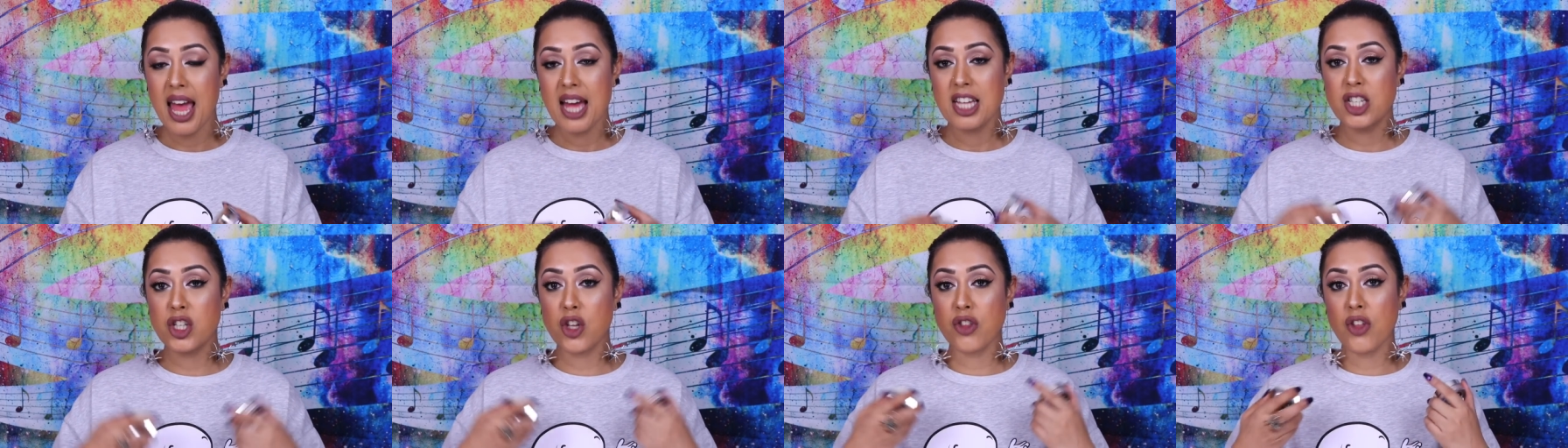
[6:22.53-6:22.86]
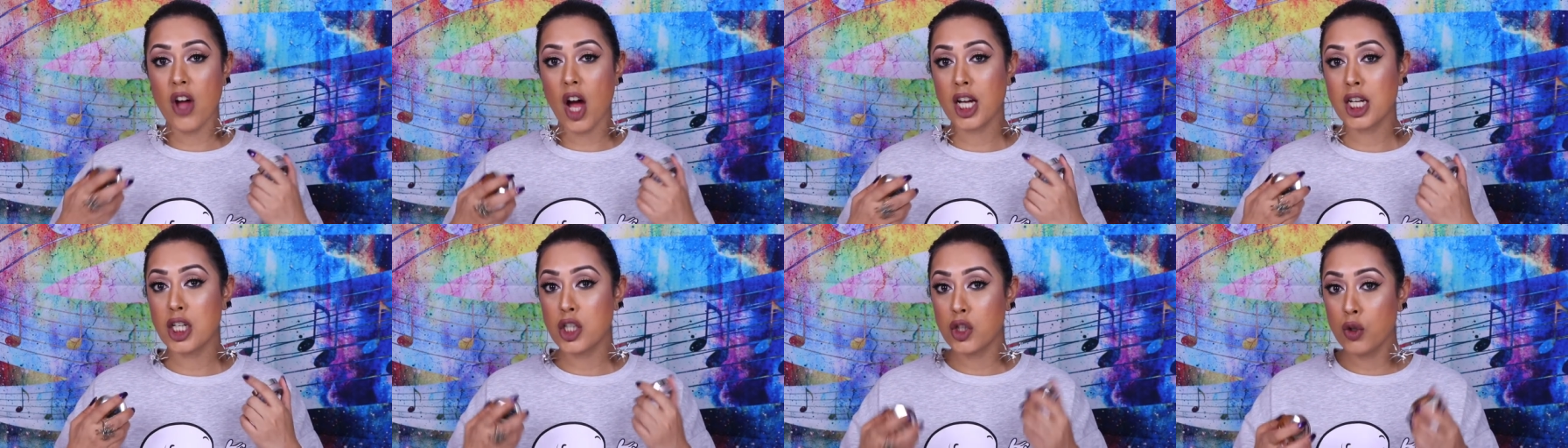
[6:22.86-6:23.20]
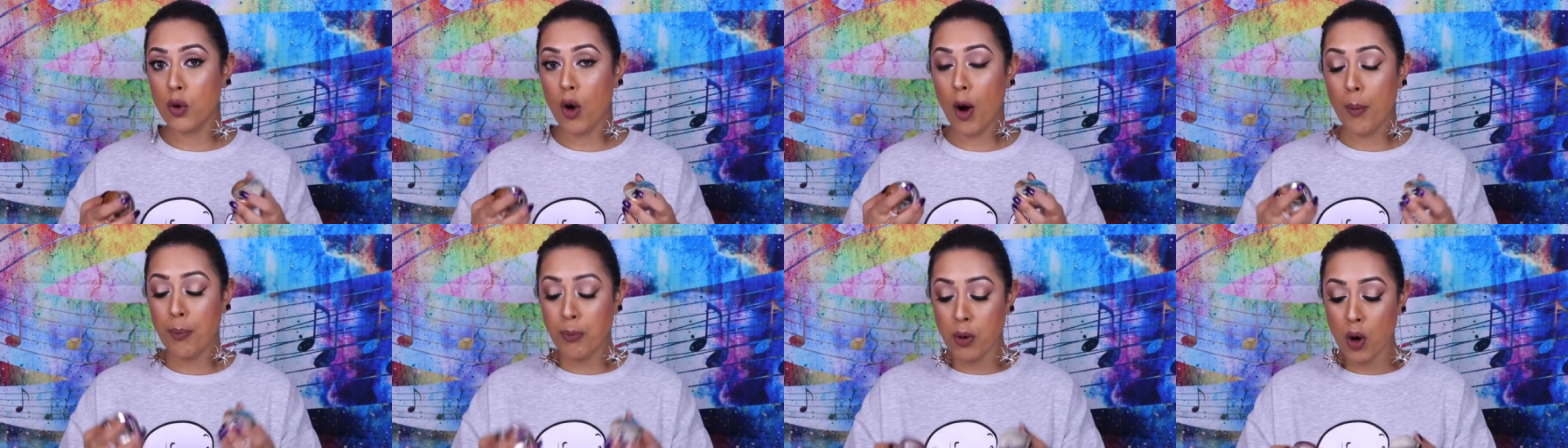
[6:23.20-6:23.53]
so that I can
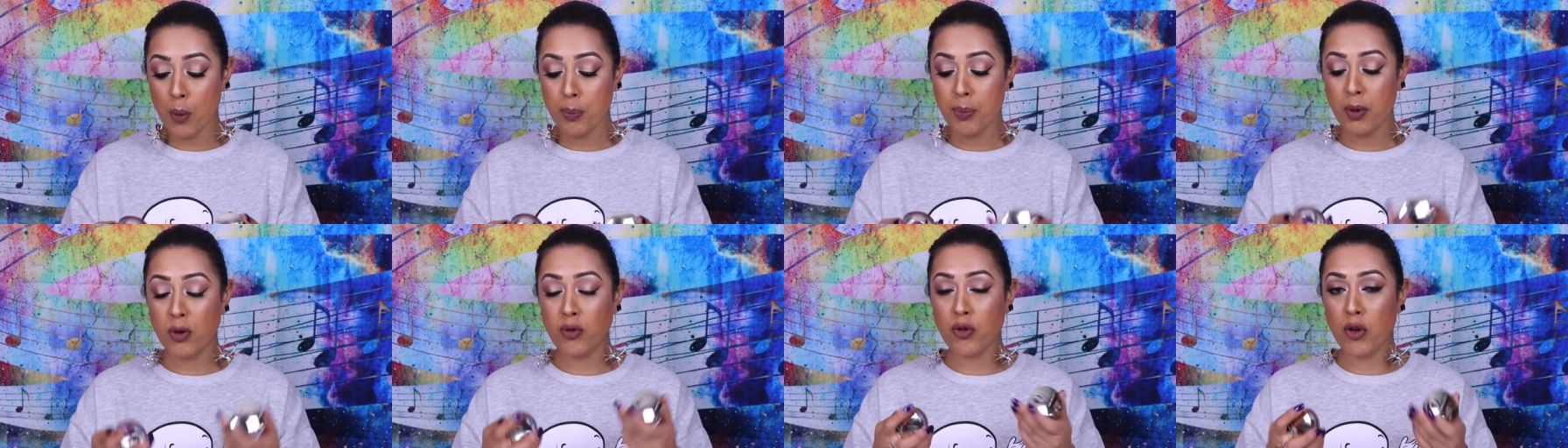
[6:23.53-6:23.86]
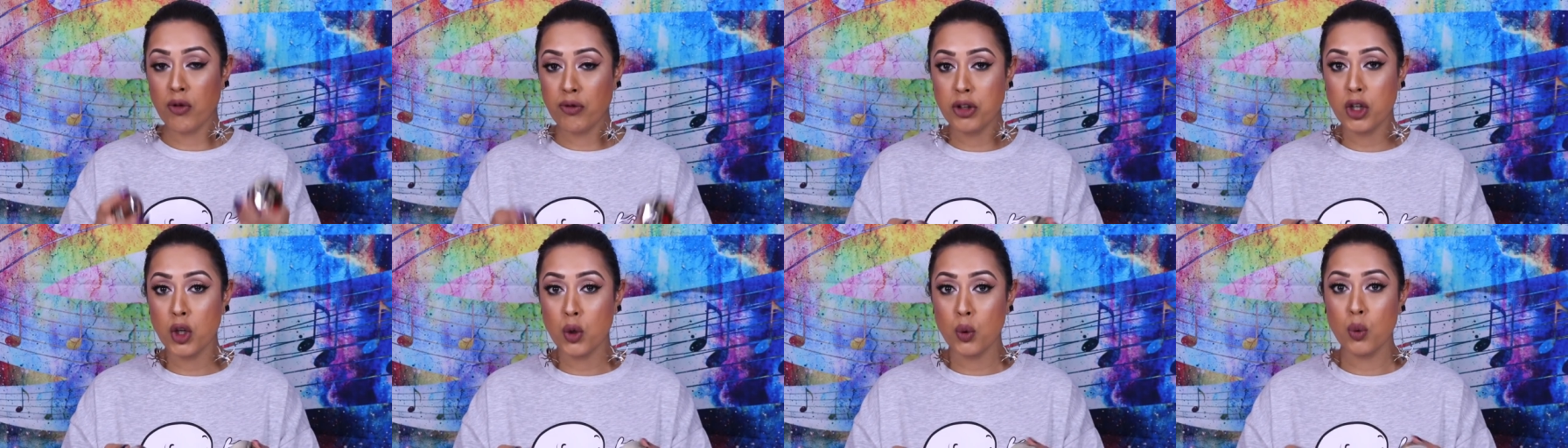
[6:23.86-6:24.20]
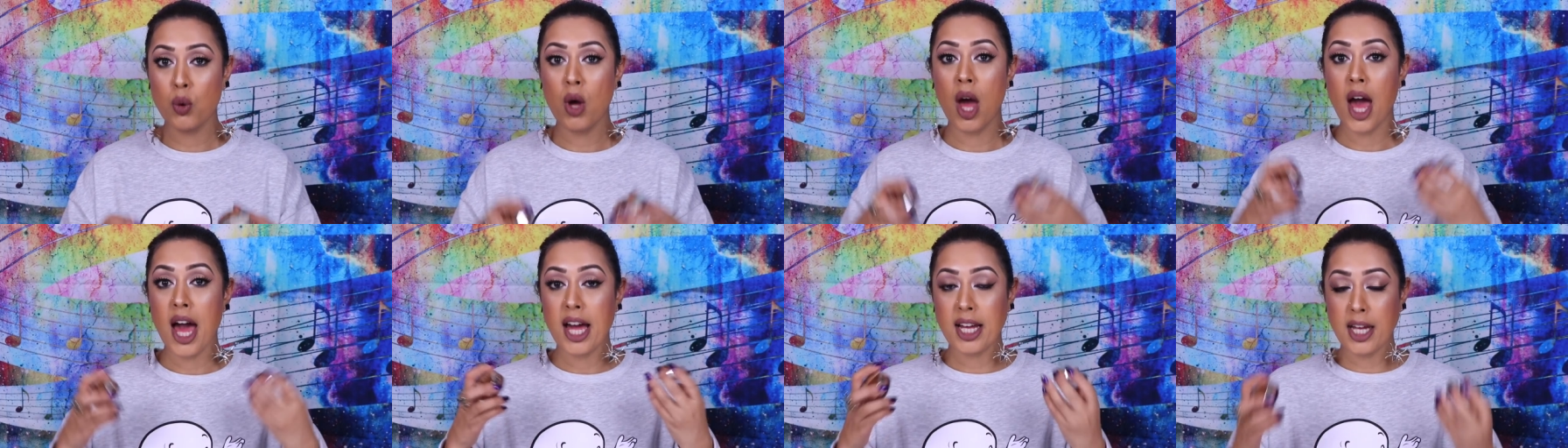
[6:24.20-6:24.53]
do a proper
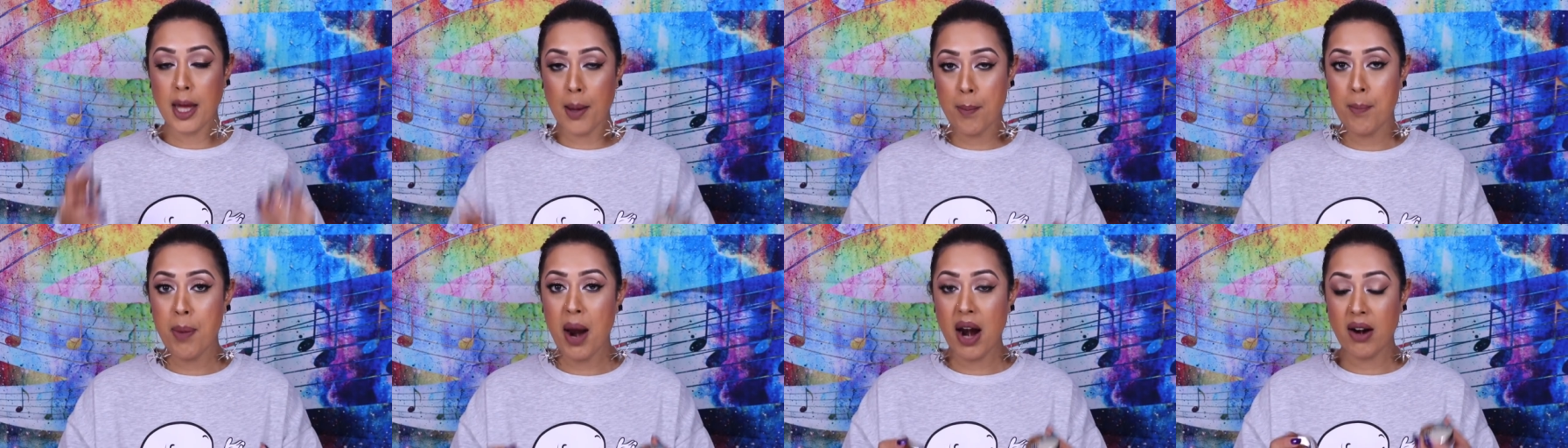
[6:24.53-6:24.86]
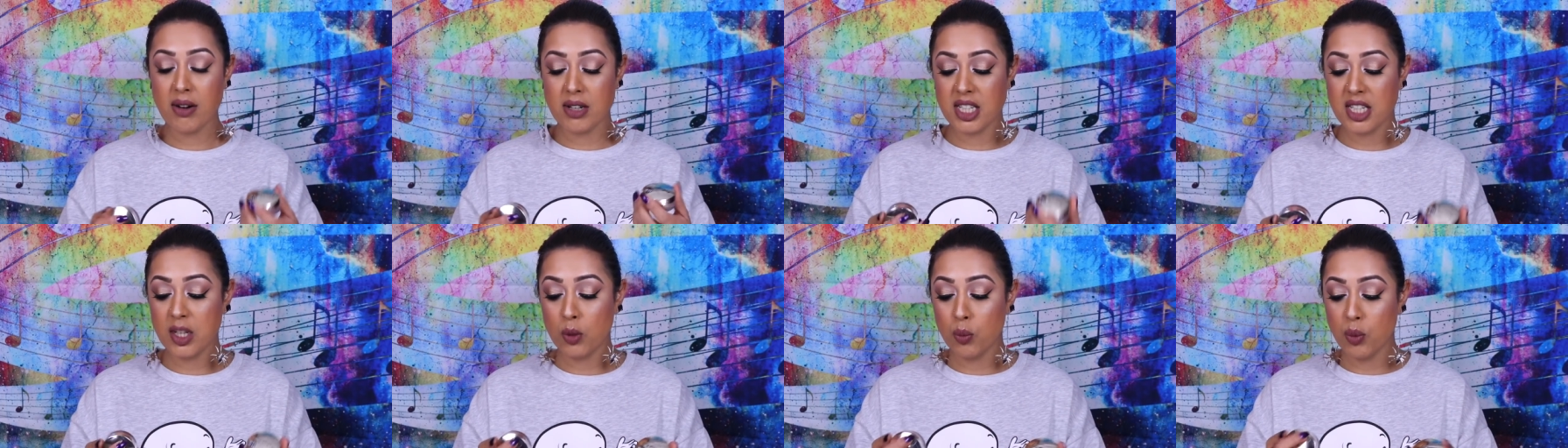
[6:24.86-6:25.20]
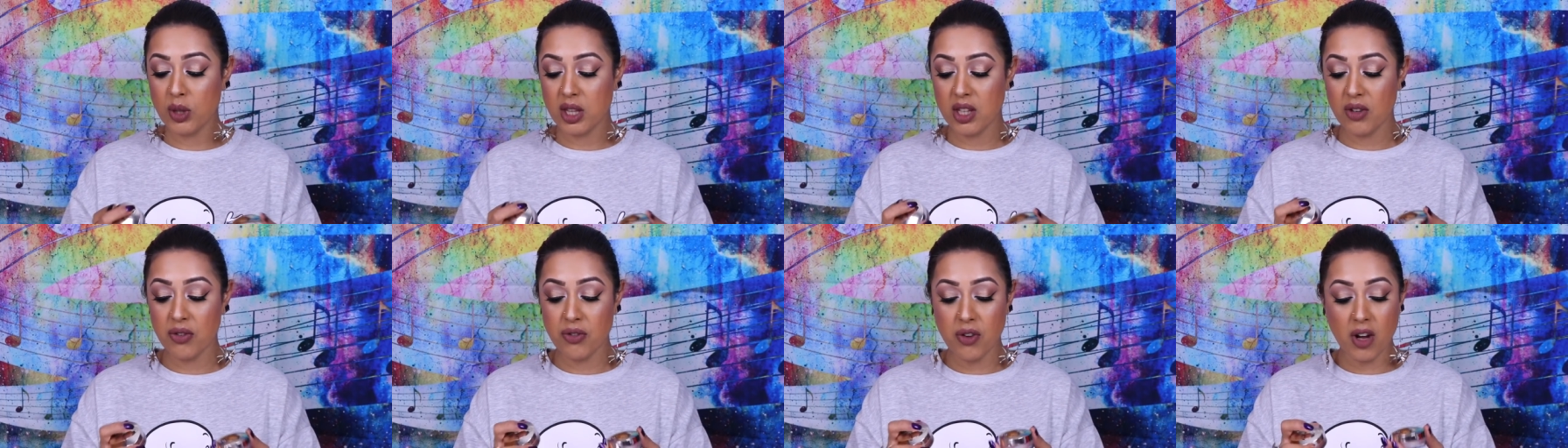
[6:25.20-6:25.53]
review comparison
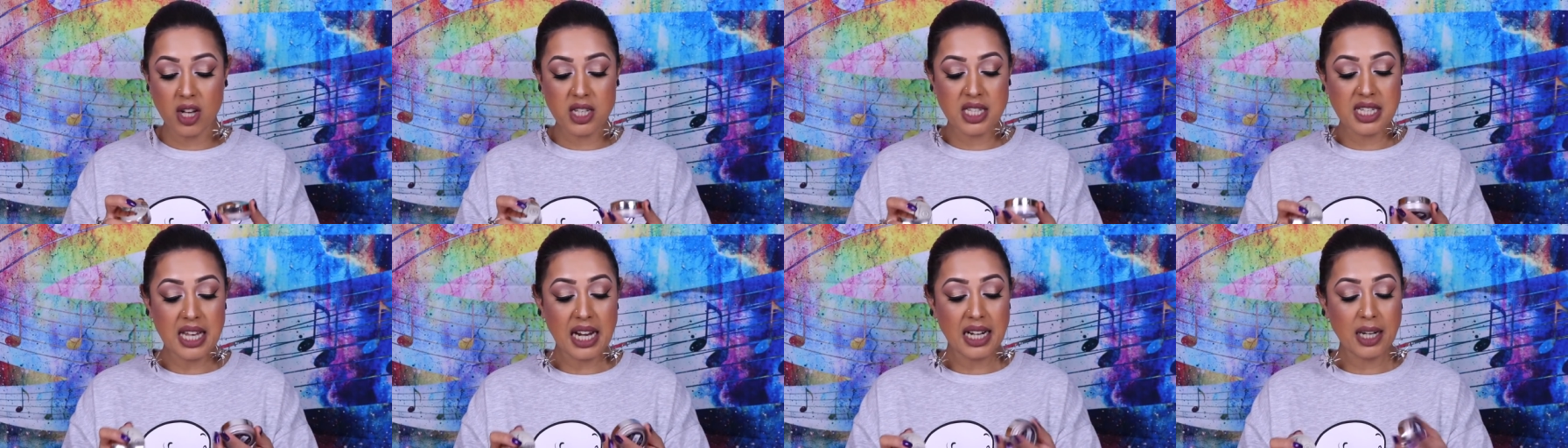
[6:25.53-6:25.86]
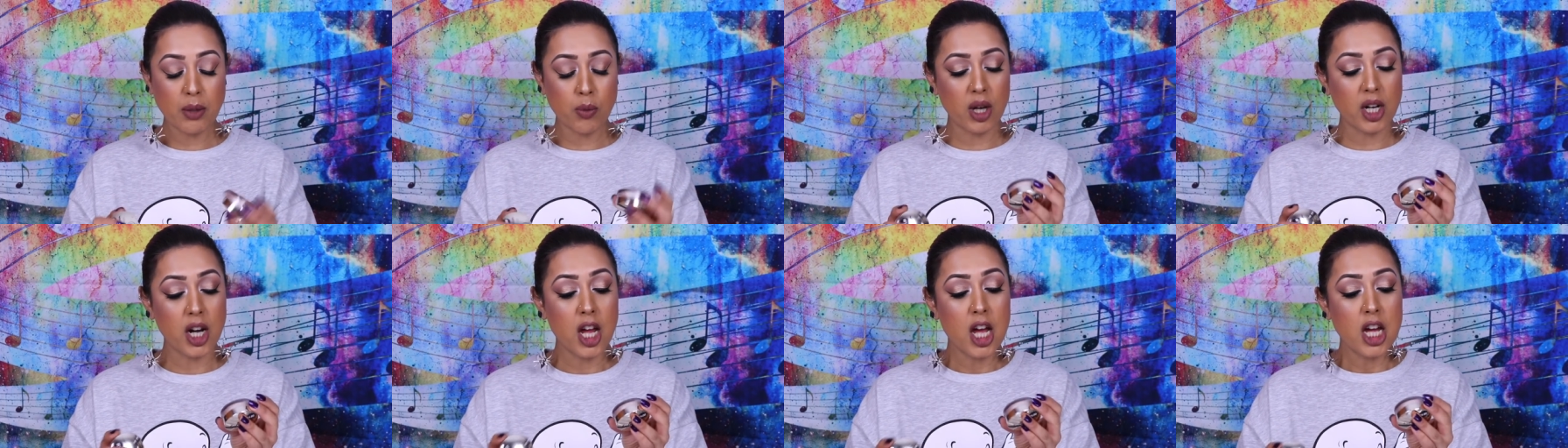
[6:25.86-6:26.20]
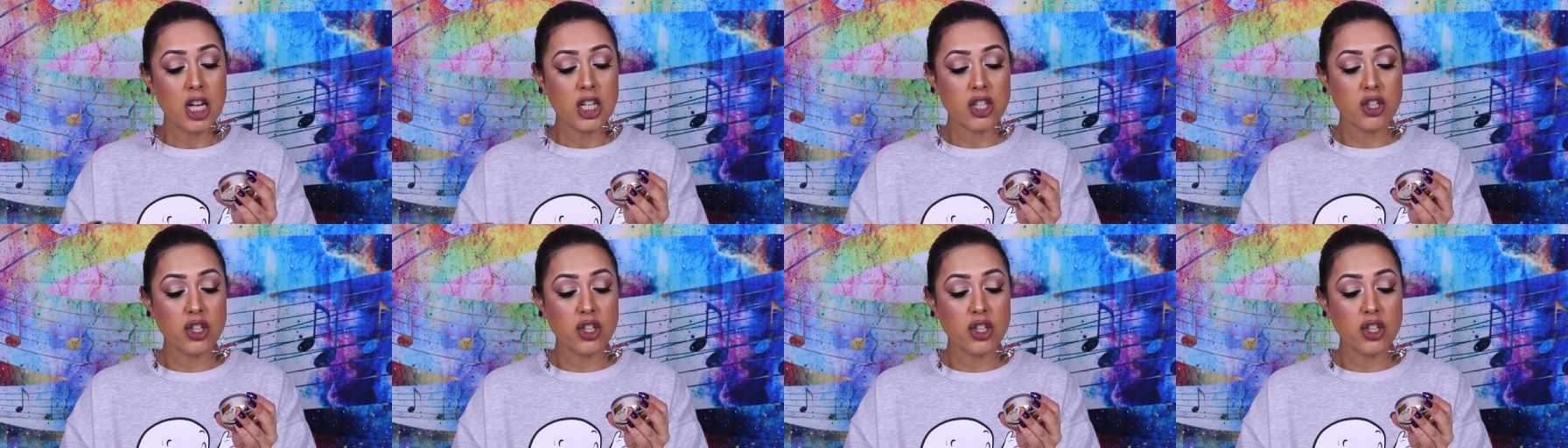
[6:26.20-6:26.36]
with the Farsali one.